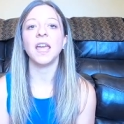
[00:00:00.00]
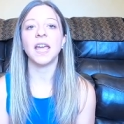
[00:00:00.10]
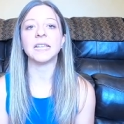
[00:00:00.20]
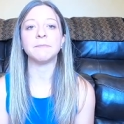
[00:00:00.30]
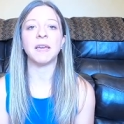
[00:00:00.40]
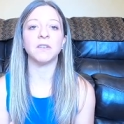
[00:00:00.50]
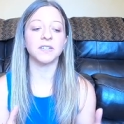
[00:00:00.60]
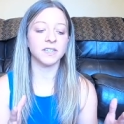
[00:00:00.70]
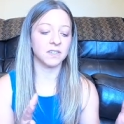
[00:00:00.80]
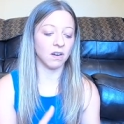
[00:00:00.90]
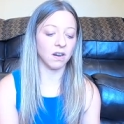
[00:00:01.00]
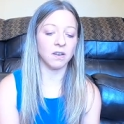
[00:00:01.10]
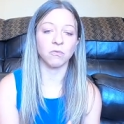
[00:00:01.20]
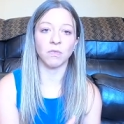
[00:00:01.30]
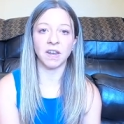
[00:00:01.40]
It's better to
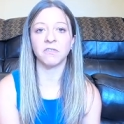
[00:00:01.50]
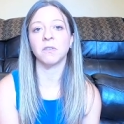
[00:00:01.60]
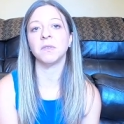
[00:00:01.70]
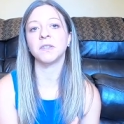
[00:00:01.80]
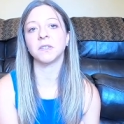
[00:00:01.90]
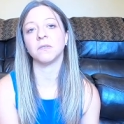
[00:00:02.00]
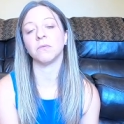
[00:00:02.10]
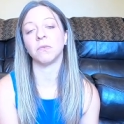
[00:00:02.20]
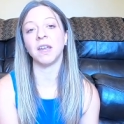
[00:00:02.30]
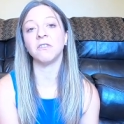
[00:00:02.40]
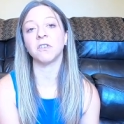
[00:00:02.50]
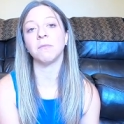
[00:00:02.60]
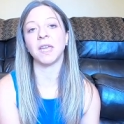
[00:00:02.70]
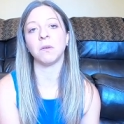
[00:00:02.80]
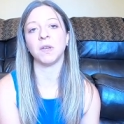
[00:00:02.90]
start right from this, right
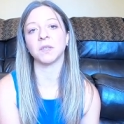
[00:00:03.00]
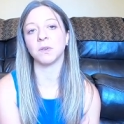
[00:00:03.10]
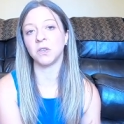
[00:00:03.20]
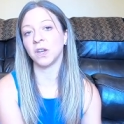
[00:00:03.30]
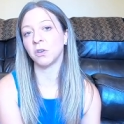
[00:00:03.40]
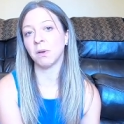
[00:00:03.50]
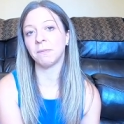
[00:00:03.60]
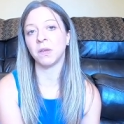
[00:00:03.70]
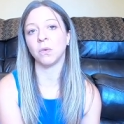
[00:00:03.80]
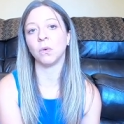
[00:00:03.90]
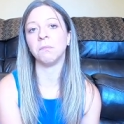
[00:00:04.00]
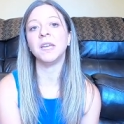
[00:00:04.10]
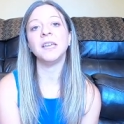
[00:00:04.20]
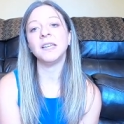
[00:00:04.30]
from eight weeks when you get your puppy home.